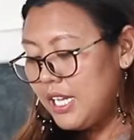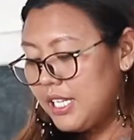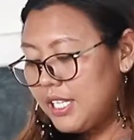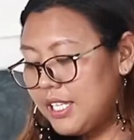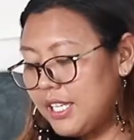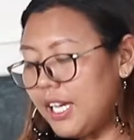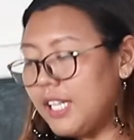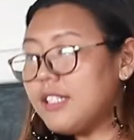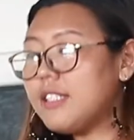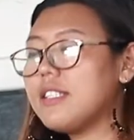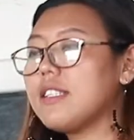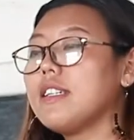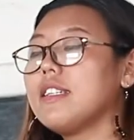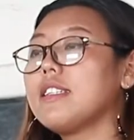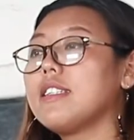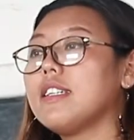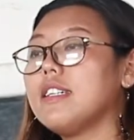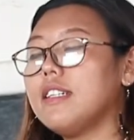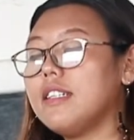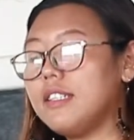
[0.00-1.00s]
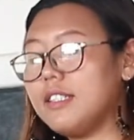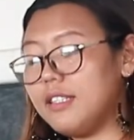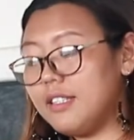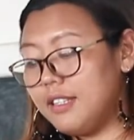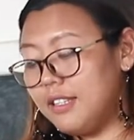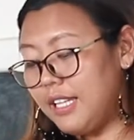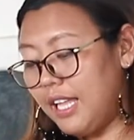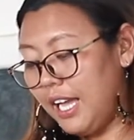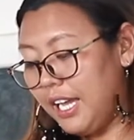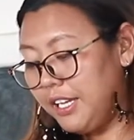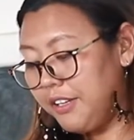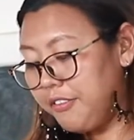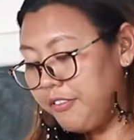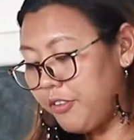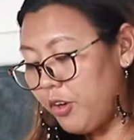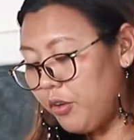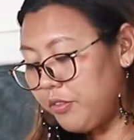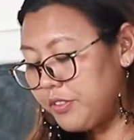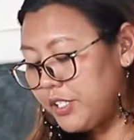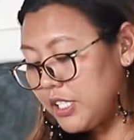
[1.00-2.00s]
Yet the life
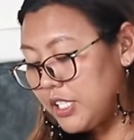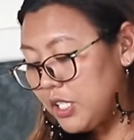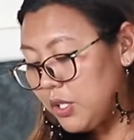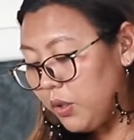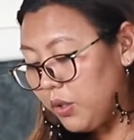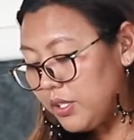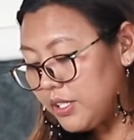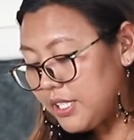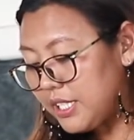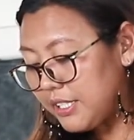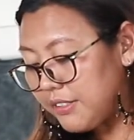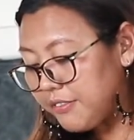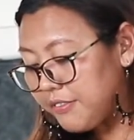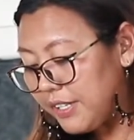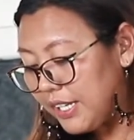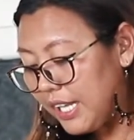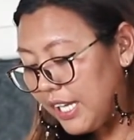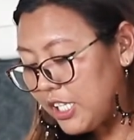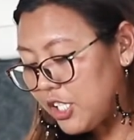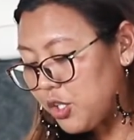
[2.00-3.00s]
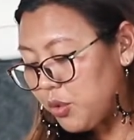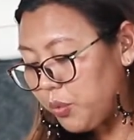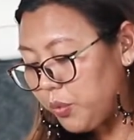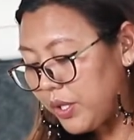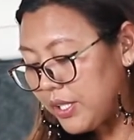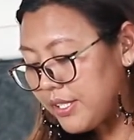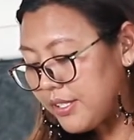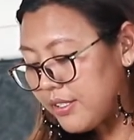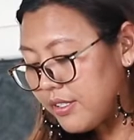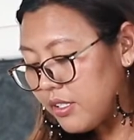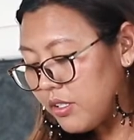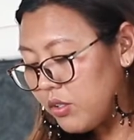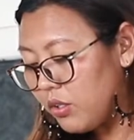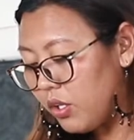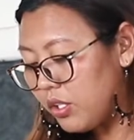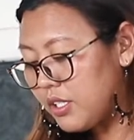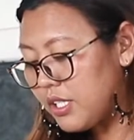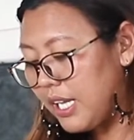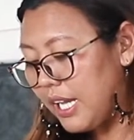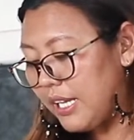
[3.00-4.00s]
of the Neolithic village was
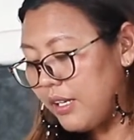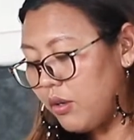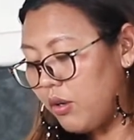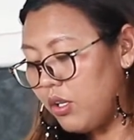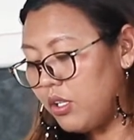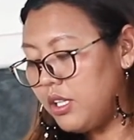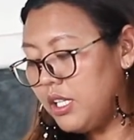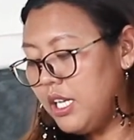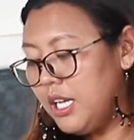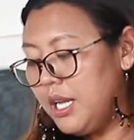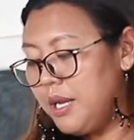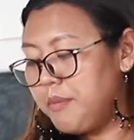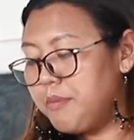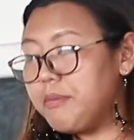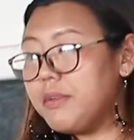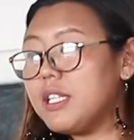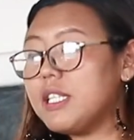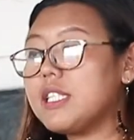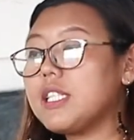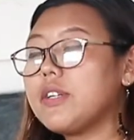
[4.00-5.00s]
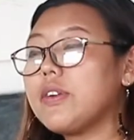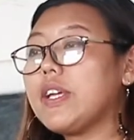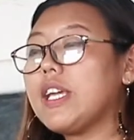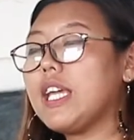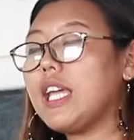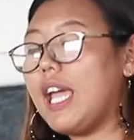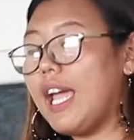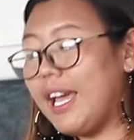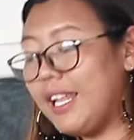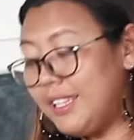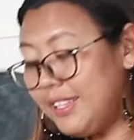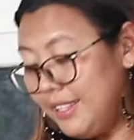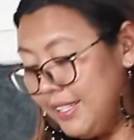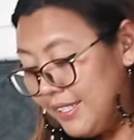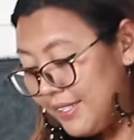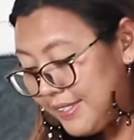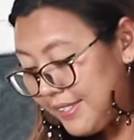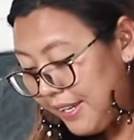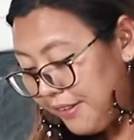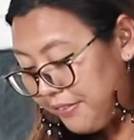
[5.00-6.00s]
not at all misery and
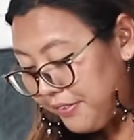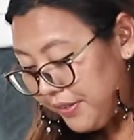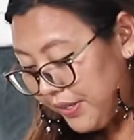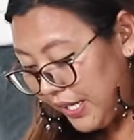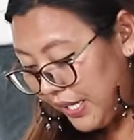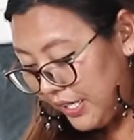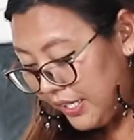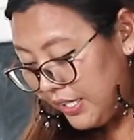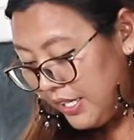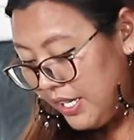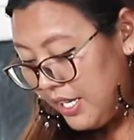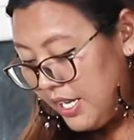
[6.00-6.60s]
suffering.